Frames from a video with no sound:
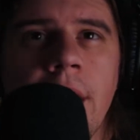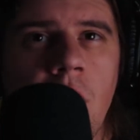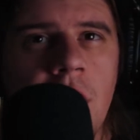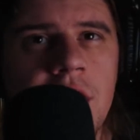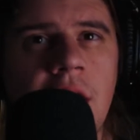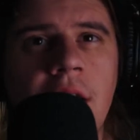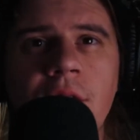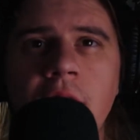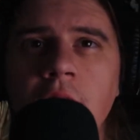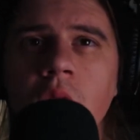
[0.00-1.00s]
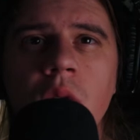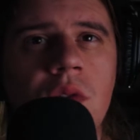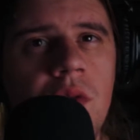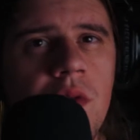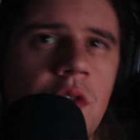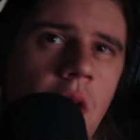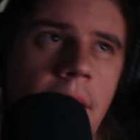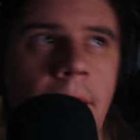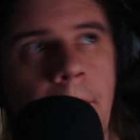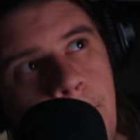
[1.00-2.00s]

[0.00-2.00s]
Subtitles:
Watched a lot of videos, so